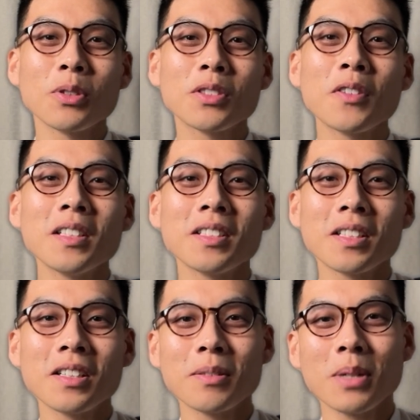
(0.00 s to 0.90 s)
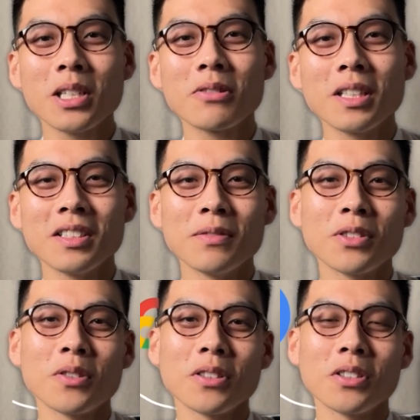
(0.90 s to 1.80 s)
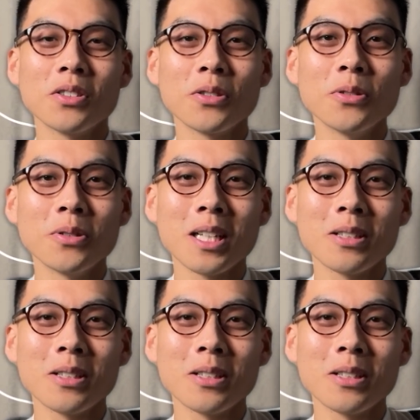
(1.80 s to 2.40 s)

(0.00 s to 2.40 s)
Spotify decided to migrate its infrastructure to Google